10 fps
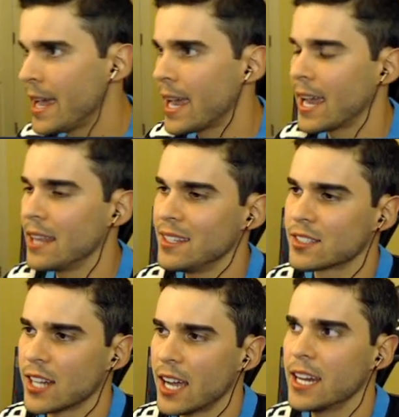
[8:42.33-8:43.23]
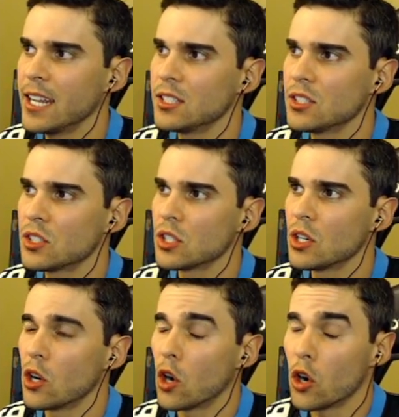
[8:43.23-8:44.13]
And these tight ends
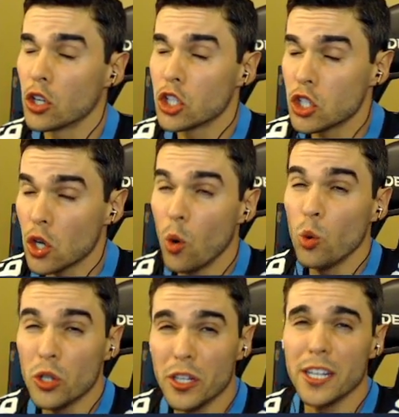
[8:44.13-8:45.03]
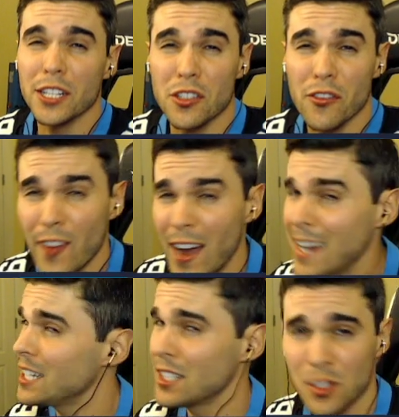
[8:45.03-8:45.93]
are so good at just
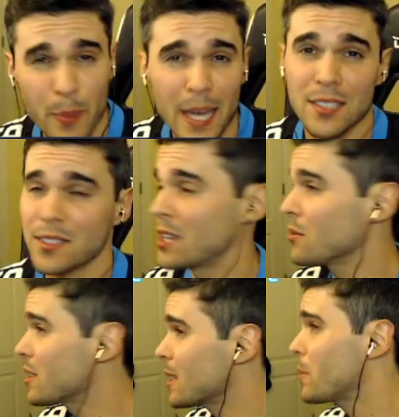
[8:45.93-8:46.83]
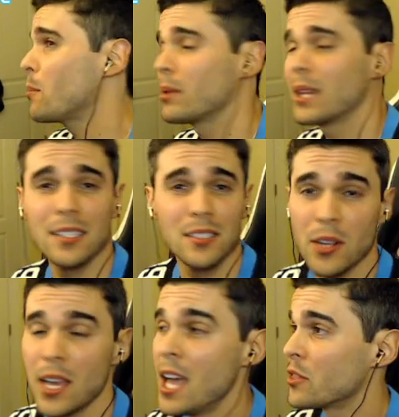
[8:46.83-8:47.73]
finding space. They don't think about plays.
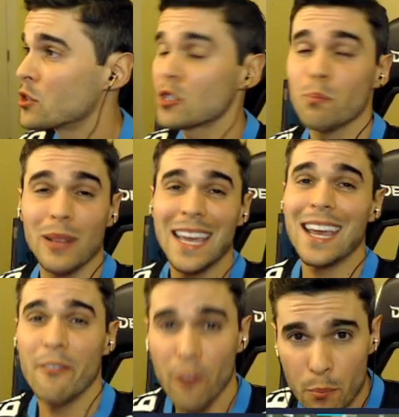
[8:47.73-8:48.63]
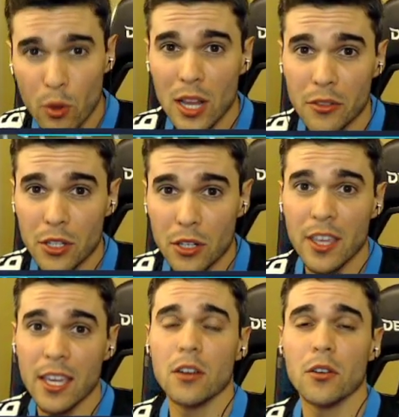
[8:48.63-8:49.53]
They're just playing football out there
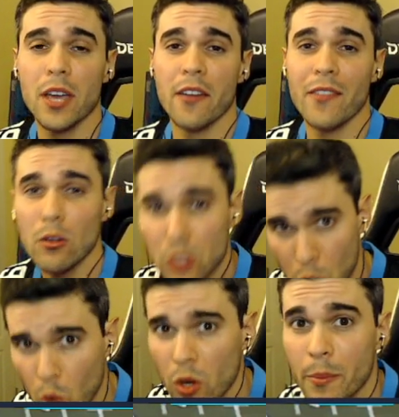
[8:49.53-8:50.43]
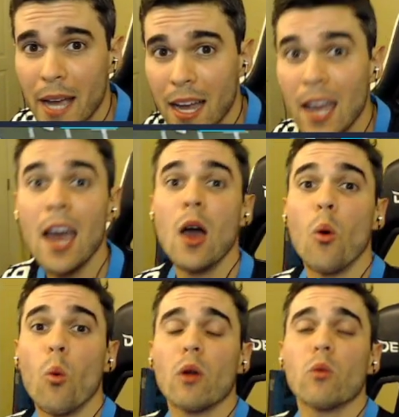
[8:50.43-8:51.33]
thinking, okay, if I was a quarterback,
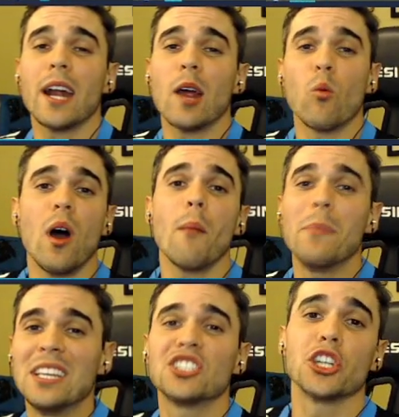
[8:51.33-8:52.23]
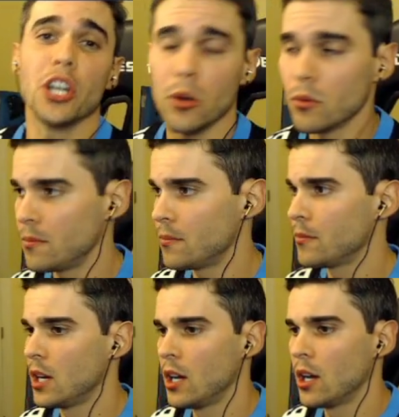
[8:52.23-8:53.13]
where would I want me to go?
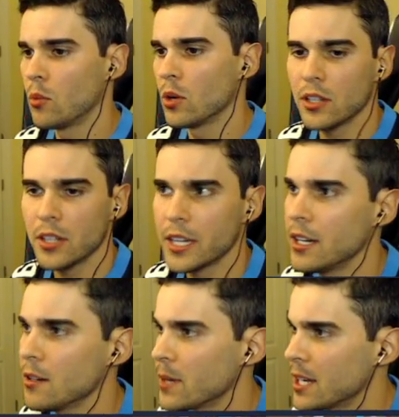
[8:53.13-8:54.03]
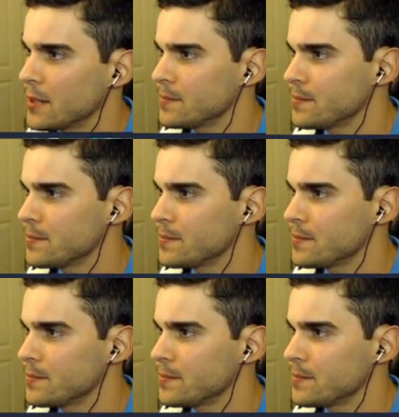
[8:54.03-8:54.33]
Well, look here, man.